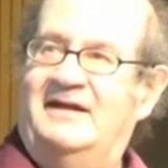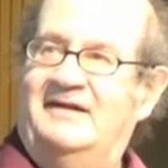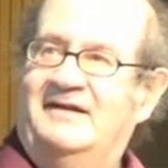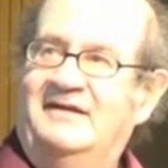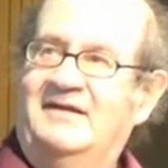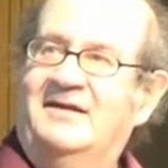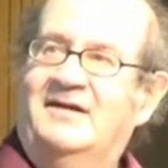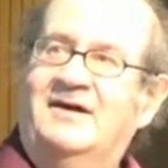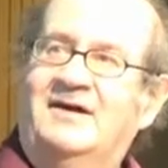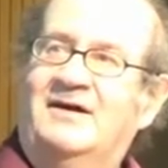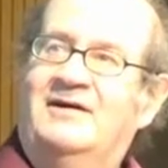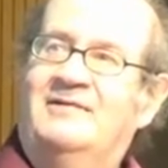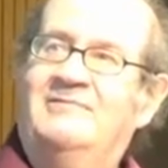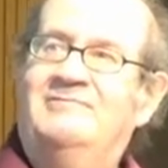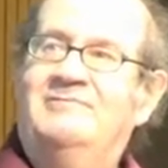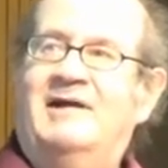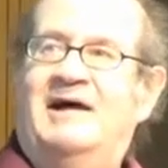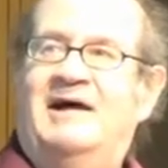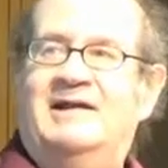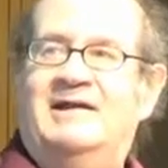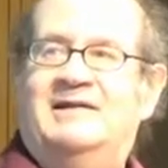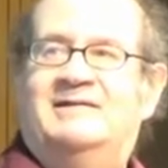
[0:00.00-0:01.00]
is not
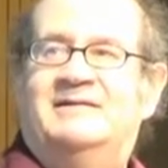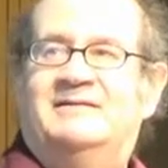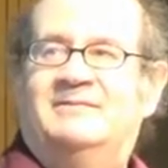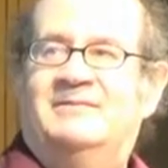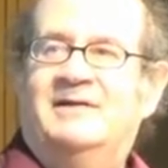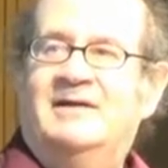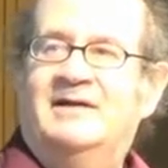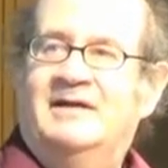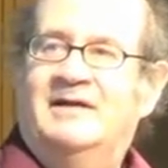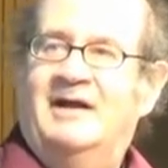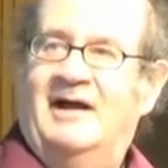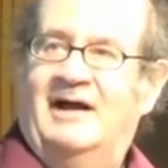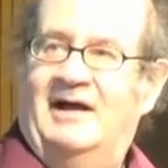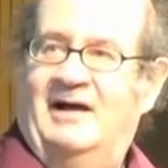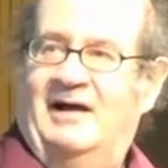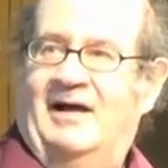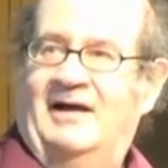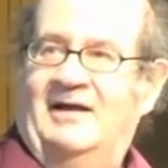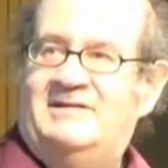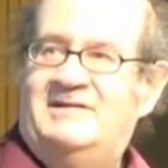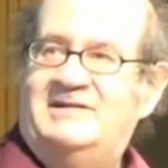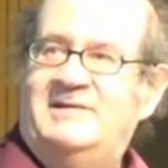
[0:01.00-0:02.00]
random.
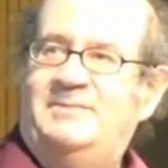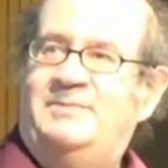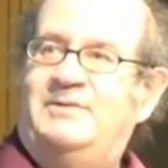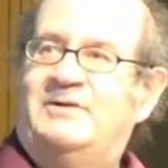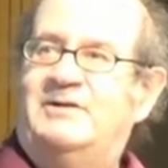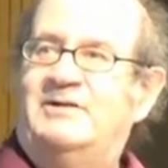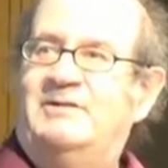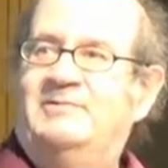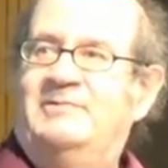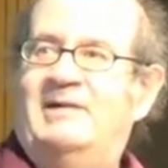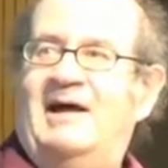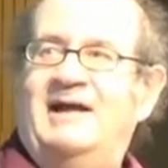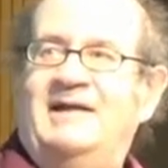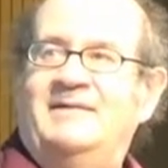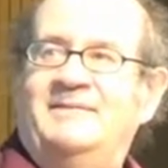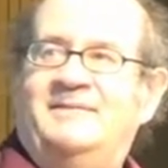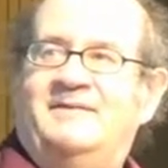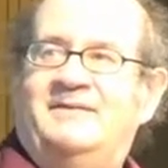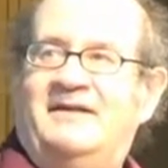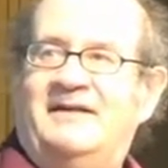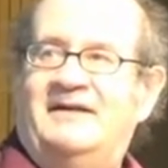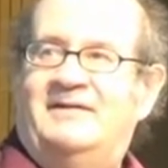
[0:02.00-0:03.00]
A typical
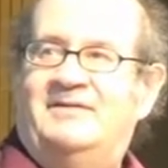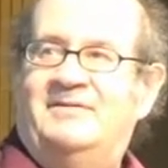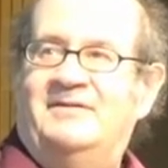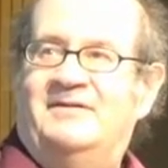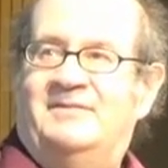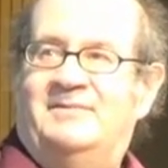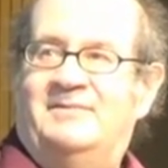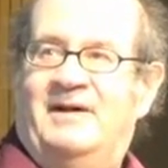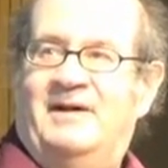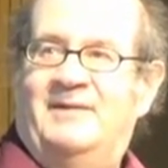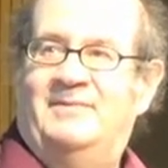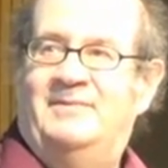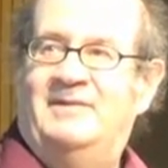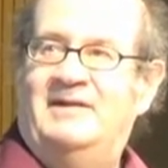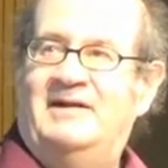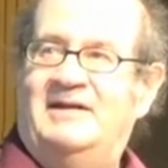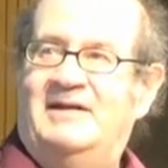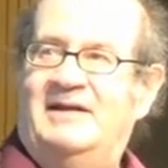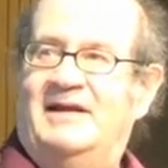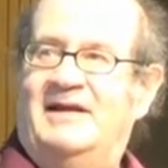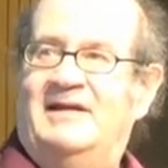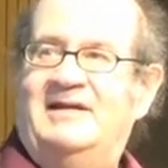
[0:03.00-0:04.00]
random sequence might be
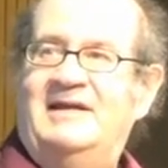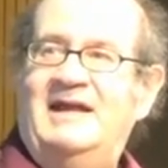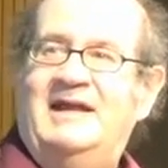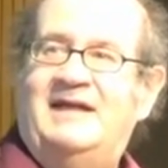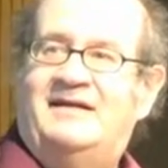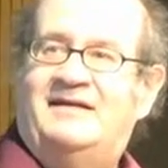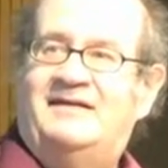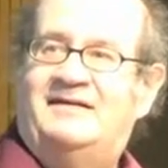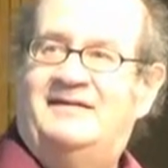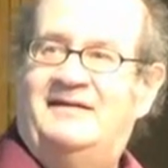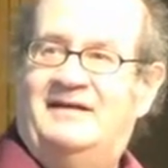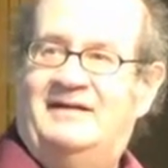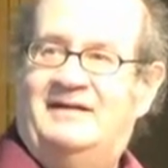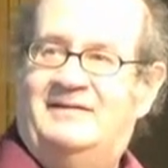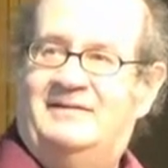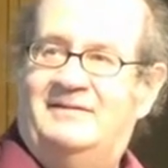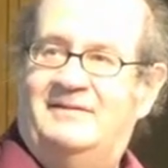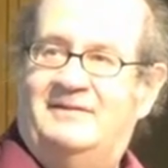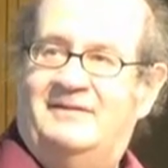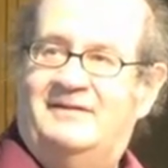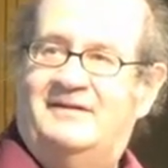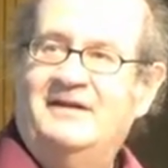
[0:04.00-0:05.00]
the next
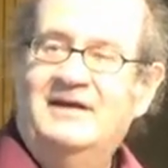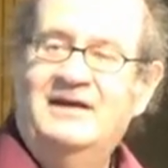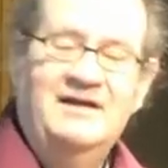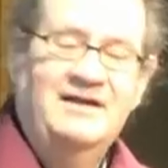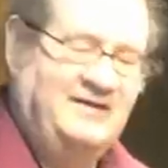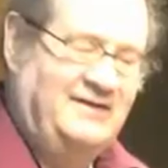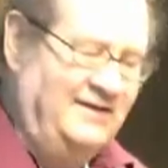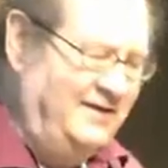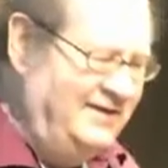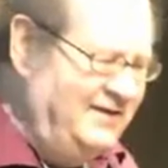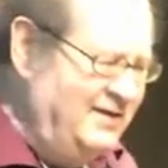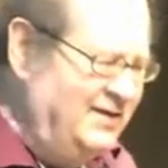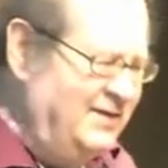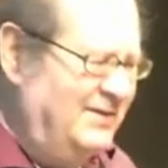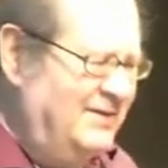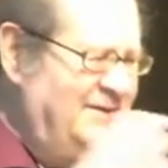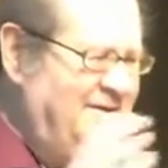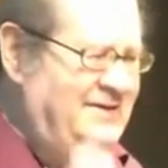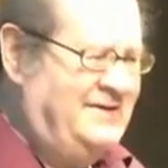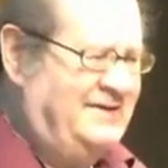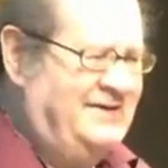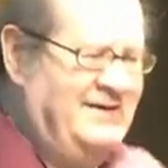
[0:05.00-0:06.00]
sequence. So there's
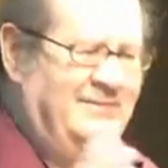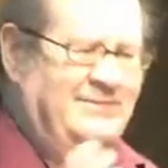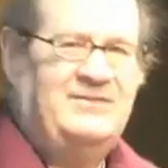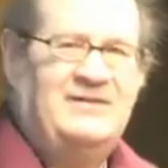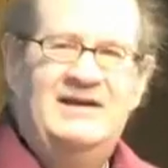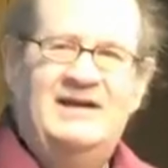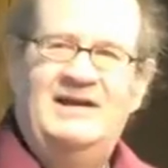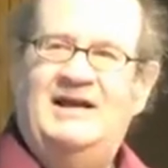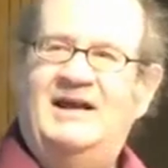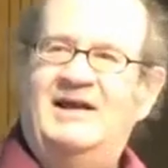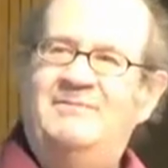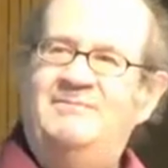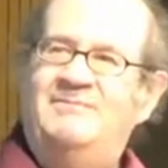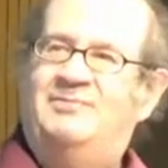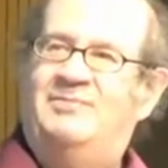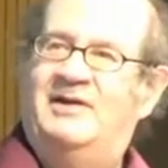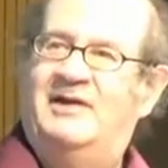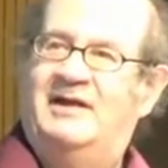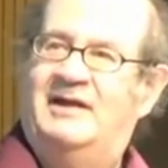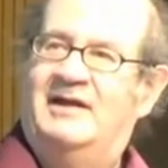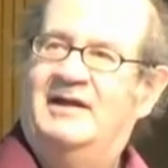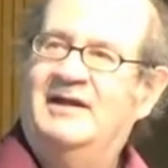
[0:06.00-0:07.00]
always some
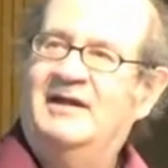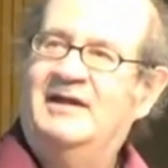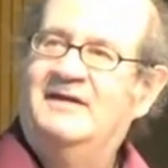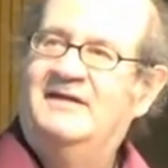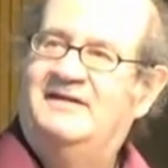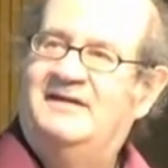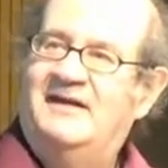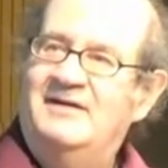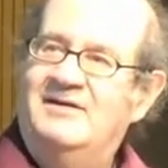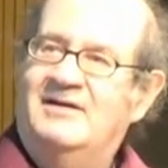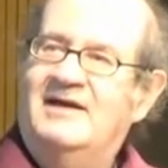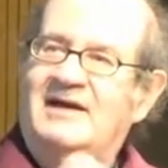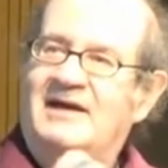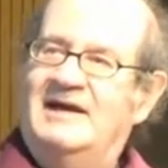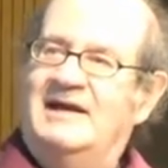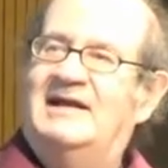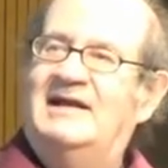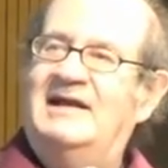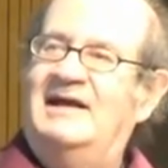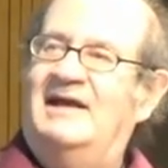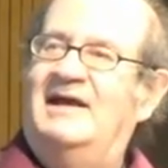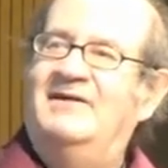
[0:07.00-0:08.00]
clumping. So a
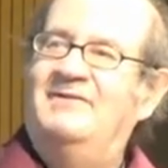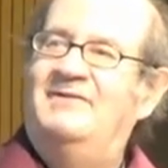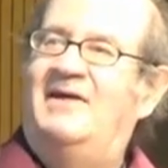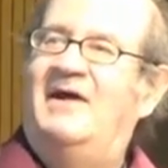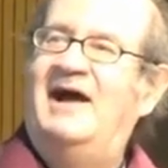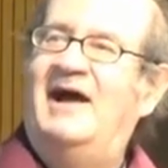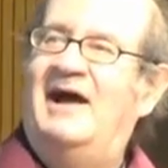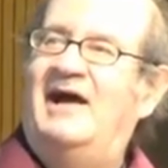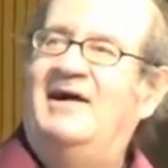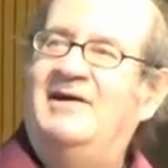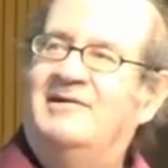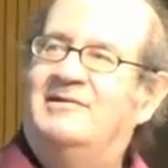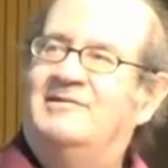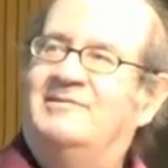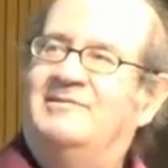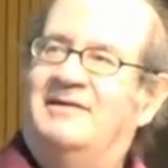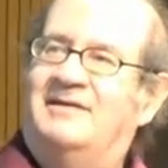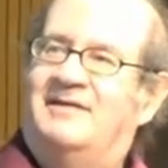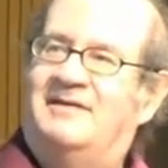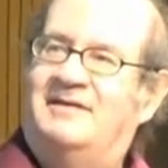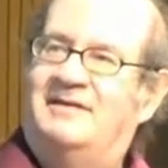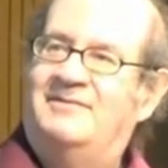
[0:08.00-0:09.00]
clever
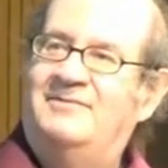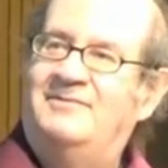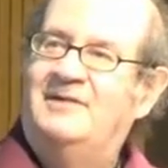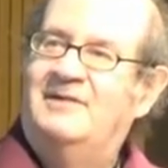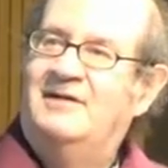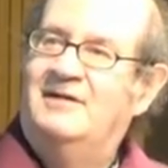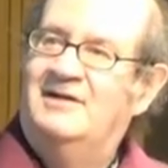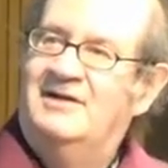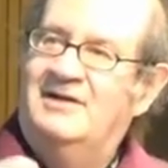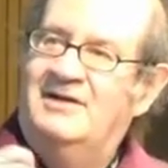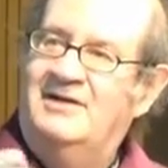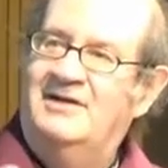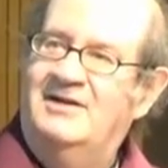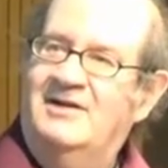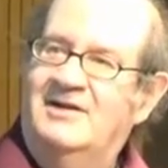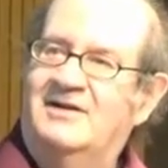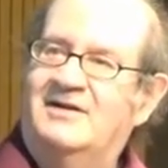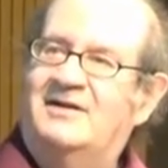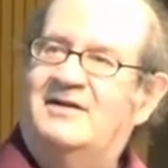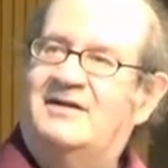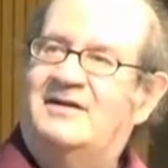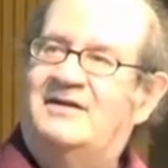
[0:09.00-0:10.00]
algorithm
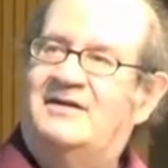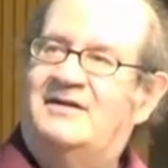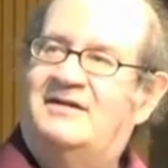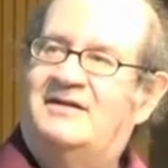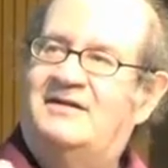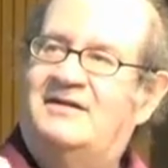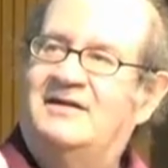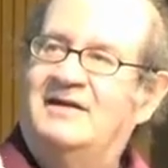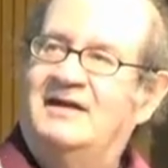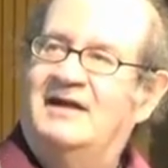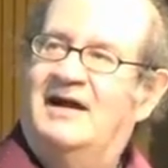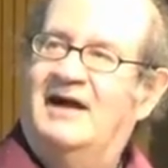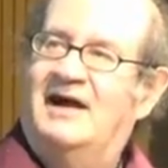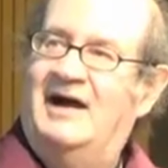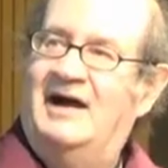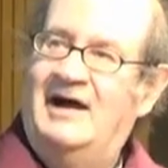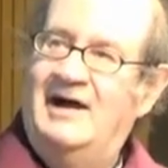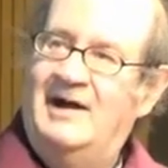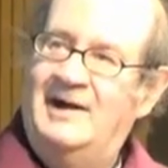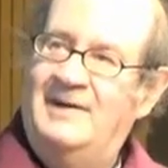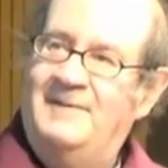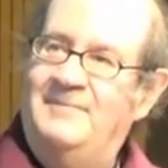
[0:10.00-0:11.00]
looks
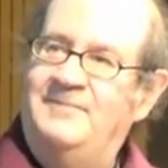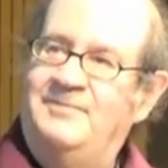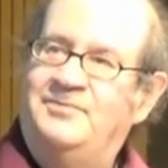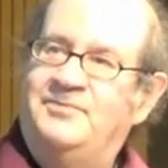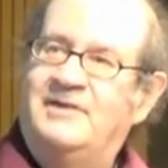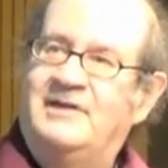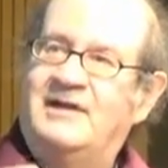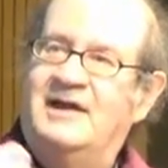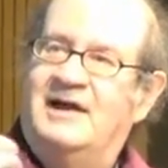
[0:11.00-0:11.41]
at